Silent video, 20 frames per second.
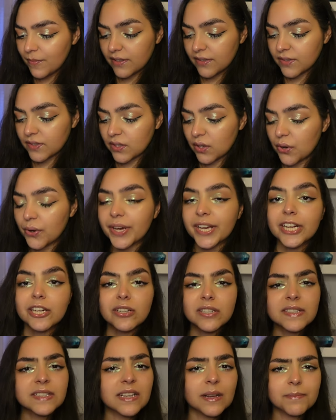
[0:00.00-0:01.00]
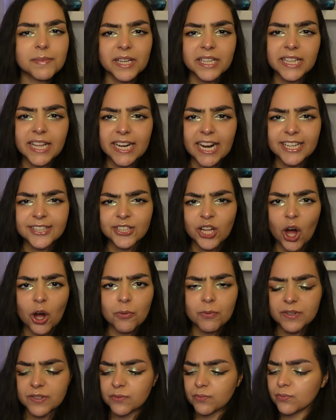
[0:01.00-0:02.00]
So here's something that I
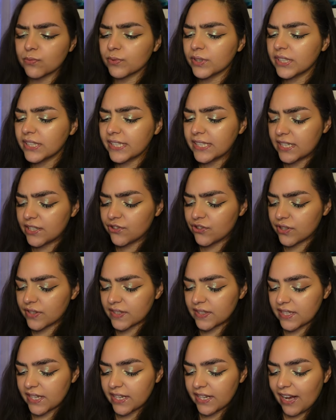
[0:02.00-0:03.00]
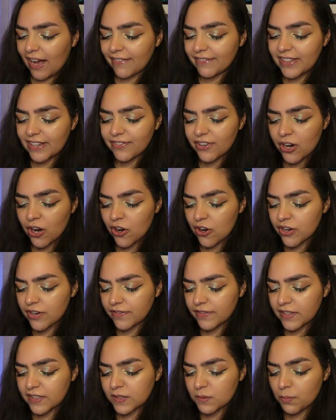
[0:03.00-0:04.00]
thought was really interesting. I've never heard
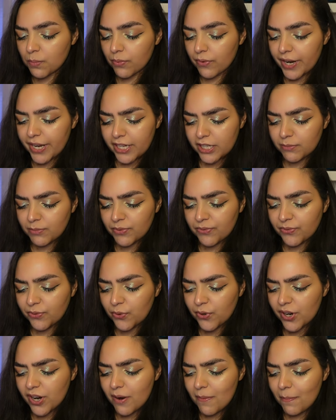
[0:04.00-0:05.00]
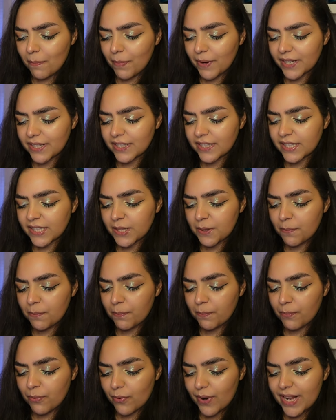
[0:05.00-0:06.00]
of this brand before, but the
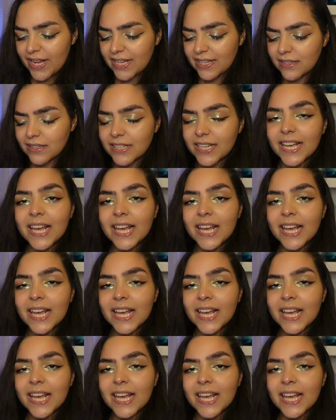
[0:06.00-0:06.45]
brand